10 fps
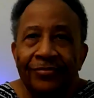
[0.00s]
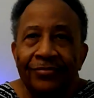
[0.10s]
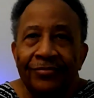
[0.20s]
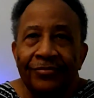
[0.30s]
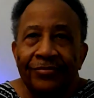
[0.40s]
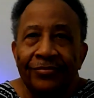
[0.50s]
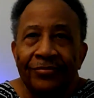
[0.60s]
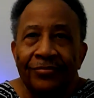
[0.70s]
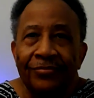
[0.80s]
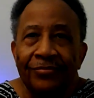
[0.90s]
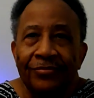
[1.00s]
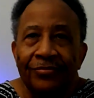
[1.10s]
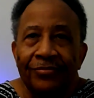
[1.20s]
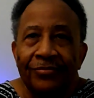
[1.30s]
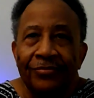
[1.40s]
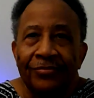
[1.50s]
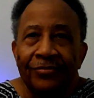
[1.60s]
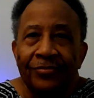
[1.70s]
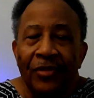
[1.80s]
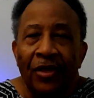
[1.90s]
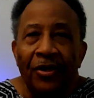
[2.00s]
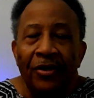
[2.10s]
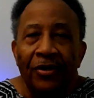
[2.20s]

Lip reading: (silence)